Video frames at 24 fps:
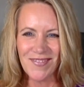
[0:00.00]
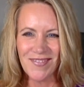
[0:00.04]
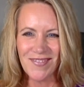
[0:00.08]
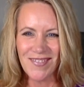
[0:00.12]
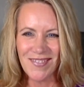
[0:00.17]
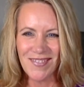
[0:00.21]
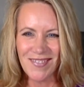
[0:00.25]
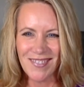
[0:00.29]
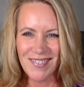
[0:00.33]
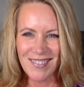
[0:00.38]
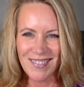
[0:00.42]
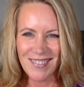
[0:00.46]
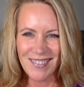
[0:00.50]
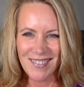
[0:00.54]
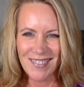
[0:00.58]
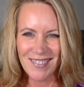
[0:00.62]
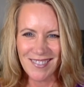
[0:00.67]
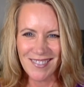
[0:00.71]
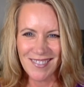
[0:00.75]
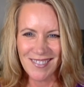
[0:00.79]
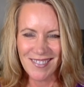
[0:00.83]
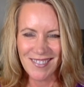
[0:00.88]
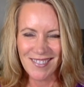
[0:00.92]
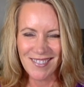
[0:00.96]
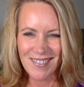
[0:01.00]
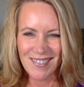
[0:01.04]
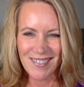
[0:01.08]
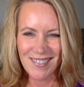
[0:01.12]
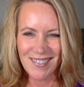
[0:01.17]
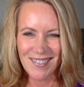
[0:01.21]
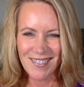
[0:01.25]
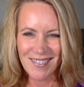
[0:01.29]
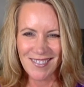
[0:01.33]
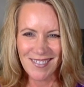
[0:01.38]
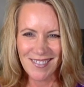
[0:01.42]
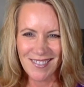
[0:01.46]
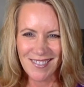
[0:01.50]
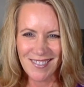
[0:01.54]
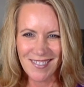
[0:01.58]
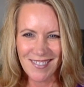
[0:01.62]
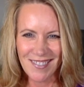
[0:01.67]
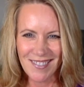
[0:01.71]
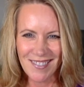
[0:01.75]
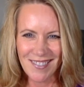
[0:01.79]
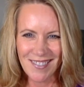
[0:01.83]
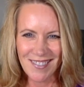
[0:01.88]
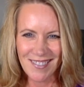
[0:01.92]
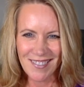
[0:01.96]

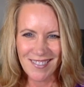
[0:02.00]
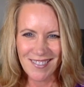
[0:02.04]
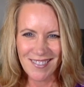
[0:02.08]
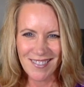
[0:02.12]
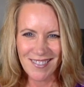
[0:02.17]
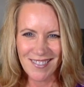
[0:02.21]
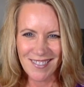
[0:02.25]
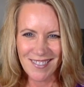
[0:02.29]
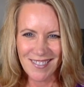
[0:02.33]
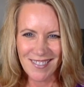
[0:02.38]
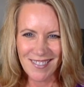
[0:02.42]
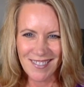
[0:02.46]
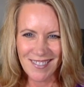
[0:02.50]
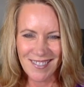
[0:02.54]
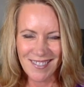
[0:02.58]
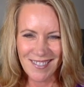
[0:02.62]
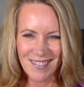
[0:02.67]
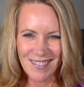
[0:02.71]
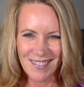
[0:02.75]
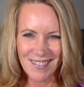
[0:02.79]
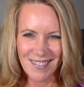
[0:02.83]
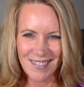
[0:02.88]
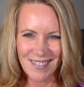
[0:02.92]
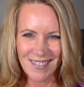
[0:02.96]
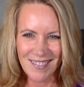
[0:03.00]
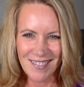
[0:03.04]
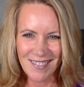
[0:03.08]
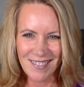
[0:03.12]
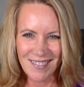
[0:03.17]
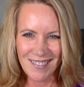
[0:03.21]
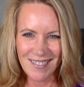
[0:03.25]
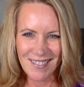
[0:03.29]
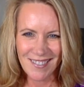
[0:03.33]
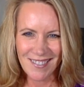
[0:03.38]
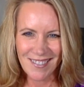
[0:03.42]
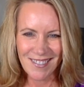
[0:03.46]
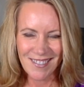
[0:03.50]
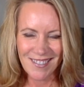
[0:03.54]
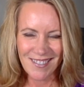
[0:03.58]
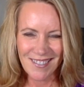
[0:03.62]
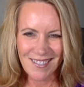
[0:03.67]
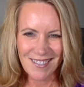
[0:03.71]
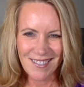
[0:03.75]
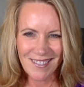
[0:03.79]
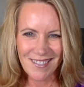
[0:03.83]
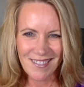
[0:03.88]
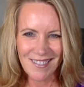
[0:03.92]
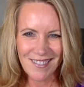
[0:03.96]

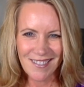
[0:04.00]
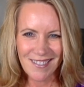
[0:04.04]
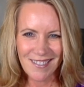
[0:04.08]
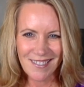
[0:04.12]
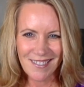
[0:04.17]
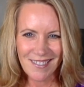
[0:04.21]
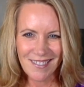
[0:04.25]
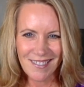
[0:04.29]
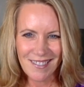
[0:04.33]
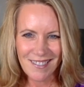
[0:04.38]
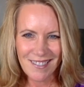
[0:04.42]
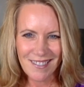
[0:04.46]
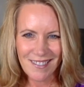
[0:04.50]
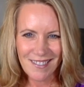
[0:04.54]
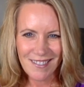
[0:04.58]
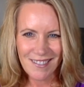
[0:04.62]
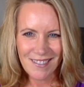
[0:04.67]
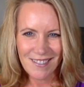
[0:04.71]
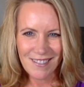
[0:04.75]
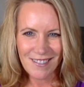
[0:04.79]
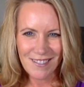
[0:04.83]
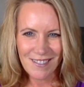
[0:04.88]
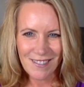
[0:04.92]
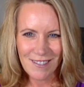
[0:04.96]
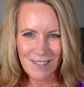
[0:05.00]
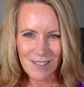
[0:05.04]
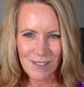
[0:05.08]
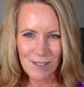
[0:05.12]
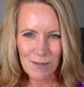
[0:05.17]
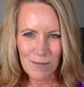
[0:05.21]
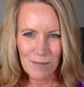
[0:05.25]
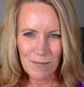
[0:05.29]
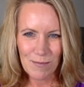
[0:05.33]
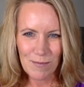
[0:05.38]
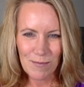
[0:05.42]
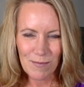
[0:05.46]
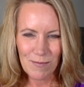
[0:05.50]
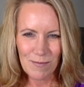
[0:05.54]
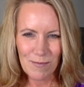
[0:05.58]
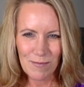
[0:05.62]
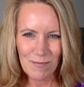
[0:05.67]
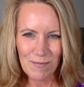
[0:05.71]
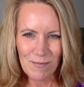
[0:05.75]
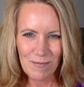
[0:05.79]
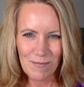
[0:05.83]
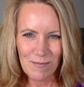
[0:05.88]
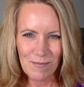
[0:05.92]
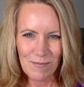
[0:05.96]

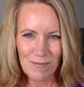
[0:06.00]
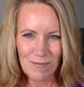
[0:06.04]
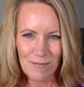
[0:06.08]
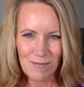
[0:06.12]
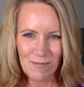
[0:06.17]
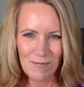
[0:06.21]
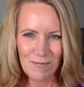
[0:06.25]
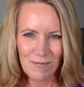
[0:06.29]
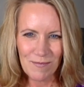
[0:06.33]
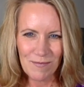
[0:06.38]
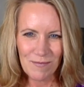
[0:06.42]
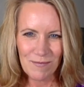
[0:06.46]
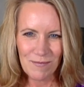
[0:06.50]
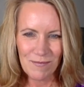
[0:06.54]
[no speech]